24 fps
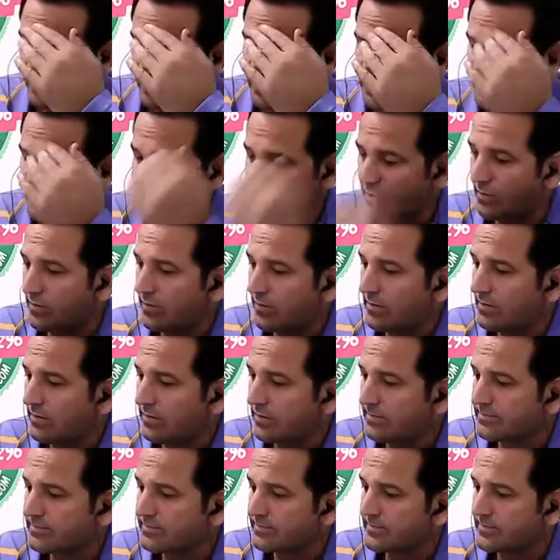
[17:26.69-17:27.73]

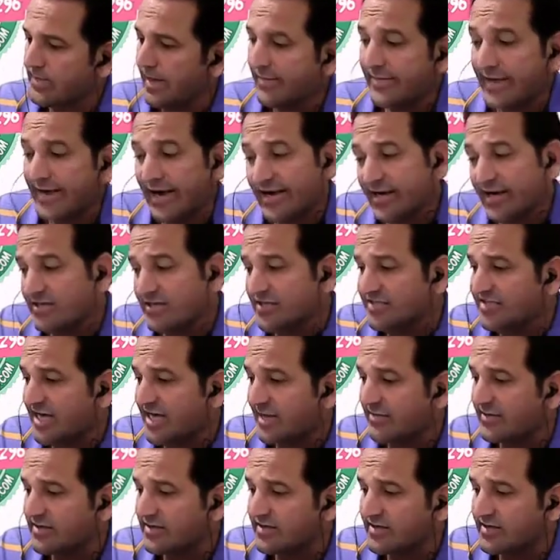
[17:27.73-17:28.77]
So I'm writing this
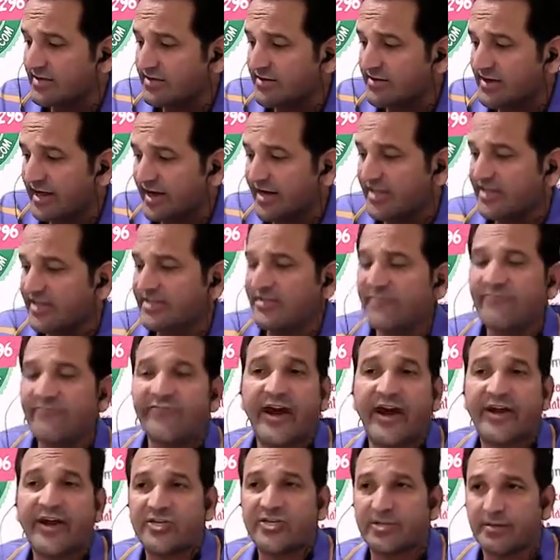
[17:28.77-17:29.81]
time is a
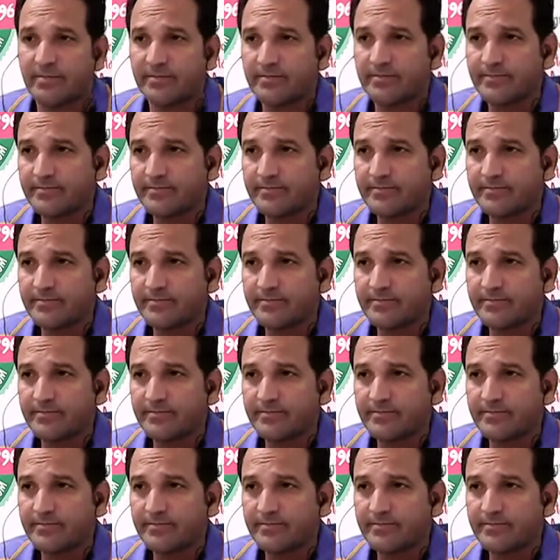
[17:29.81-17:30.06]
fraction.